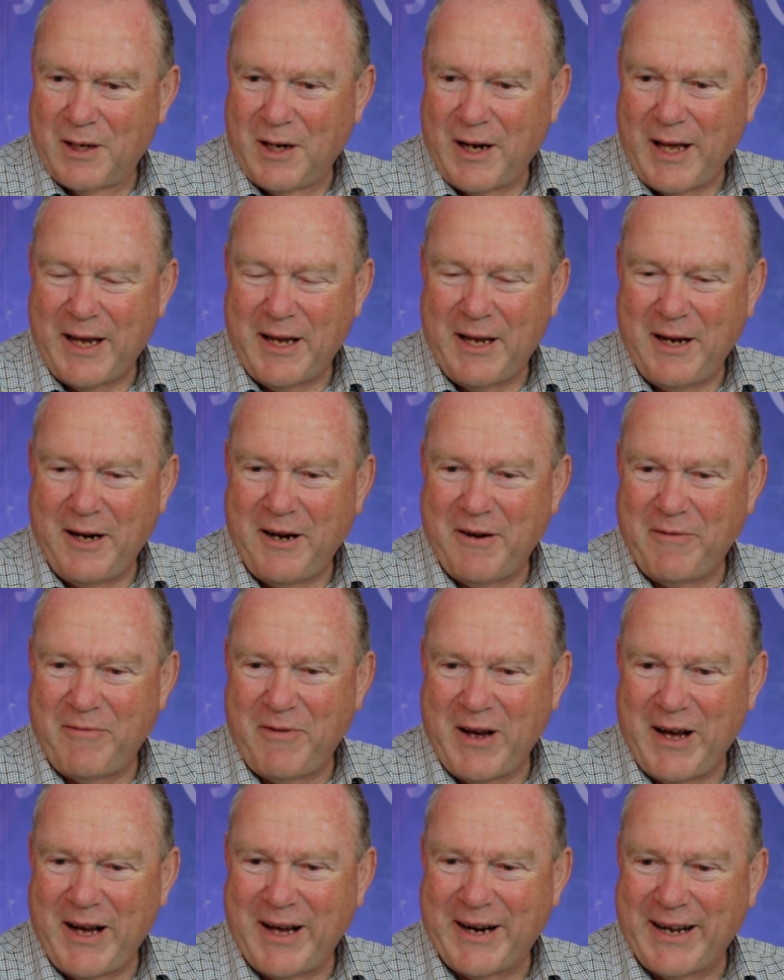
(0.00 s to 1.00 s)
Lake in
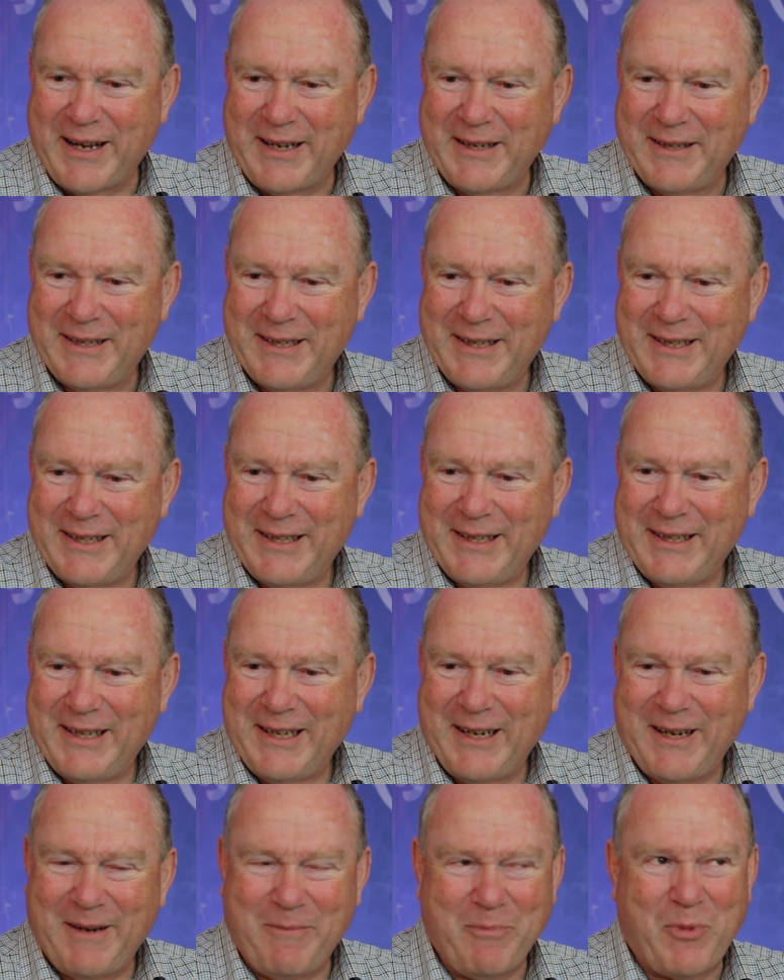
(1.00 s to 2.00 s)
Nevada.
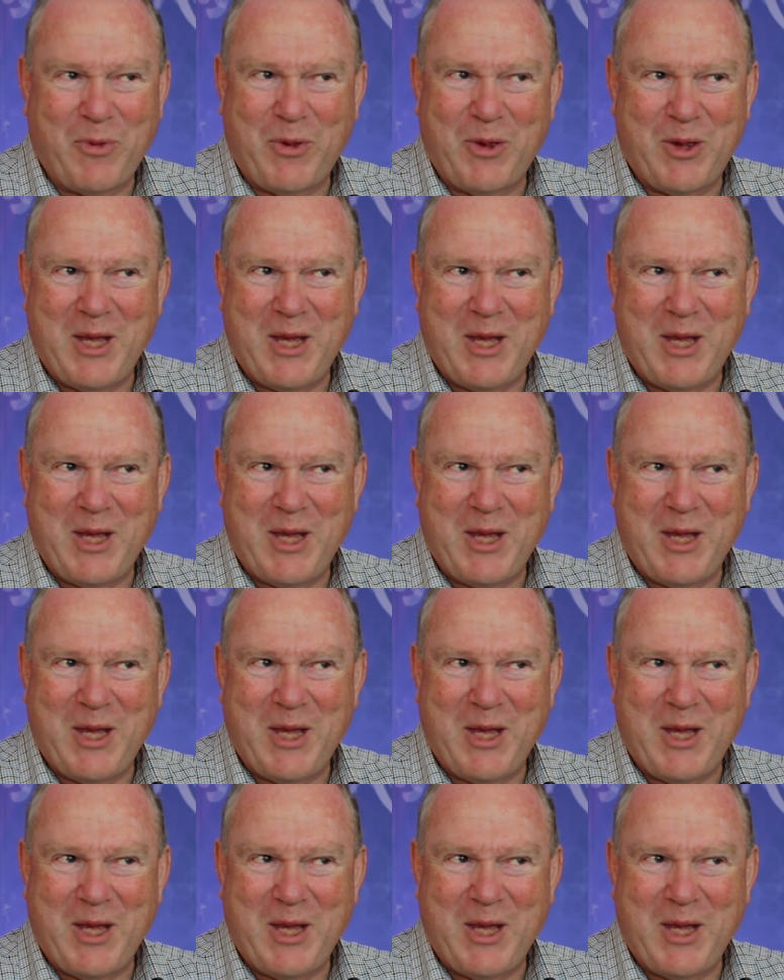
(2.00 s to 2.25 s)
I'm